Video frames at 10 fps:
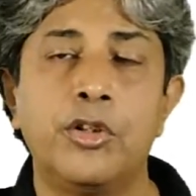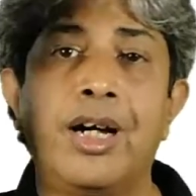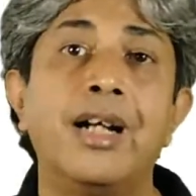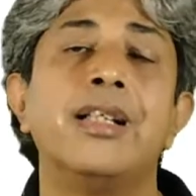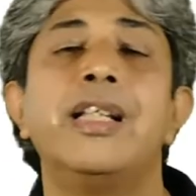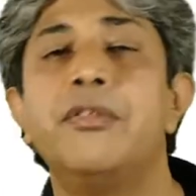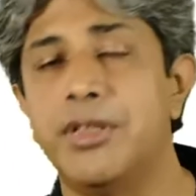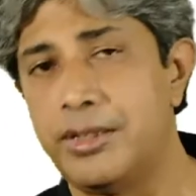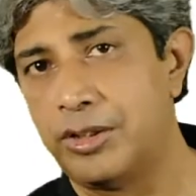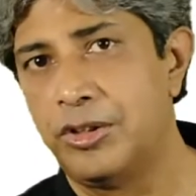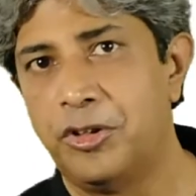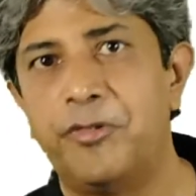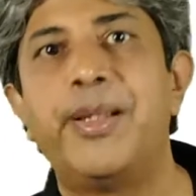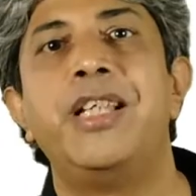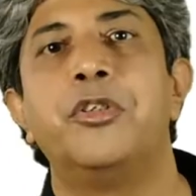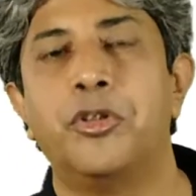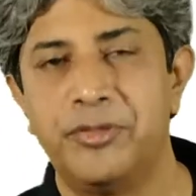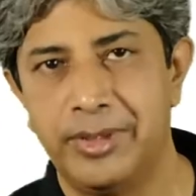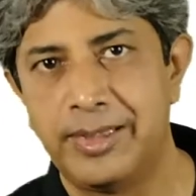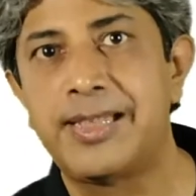higher levels of playing of
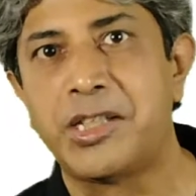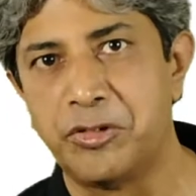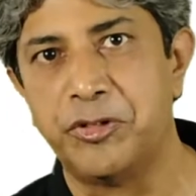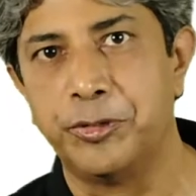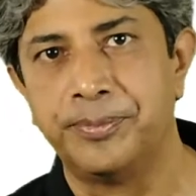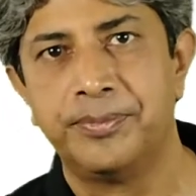the saxophone?